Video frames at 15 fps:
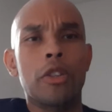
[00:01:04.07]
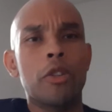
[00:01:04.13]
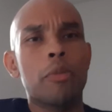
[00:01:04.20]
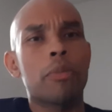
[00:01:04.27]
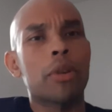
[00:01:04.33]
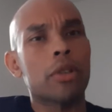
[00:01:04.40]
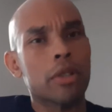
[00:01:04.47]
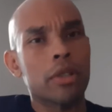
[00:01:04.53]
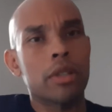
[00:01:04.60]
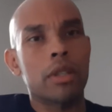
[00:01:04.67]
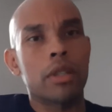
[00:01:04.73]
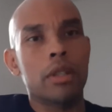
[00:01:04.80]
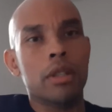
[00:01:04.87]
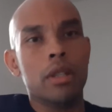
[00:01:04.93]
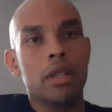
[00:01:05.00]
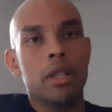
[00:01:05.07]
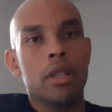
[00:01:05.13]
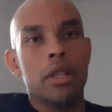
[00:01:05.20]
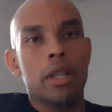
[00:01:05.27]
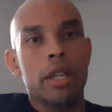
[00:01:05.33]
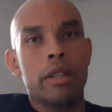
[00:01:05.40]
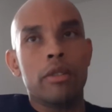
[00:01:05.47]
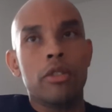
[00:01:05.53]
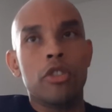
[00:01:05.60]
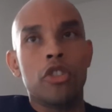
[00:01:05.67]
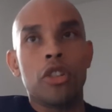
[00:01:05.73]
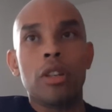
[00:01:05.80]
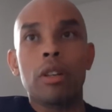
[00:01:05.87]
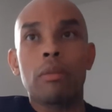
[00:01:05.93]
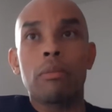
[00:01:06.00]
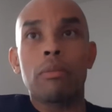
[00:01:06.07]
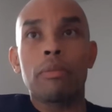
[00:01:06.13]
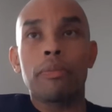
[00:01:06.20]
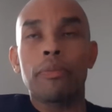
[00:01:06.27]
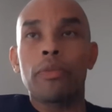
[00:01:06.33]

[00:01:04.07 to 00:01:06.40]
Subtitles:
new person in the gym,